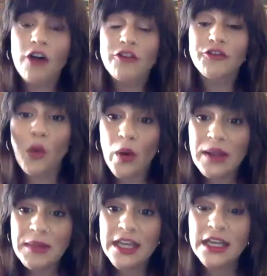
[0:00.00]
For
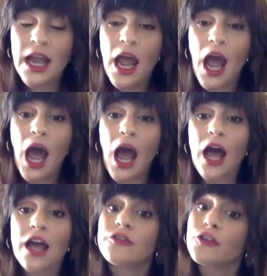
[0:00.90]
women,
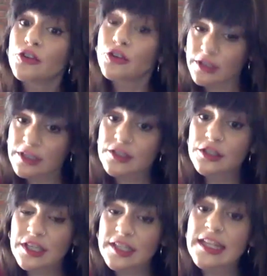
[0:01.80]
for
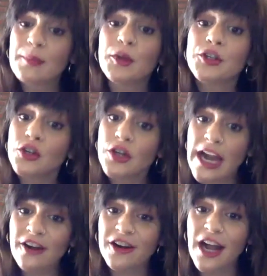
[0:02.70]
example, your
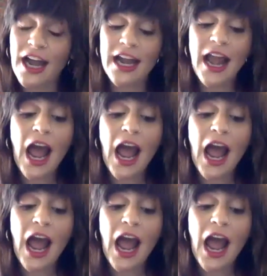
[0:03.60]
haircut,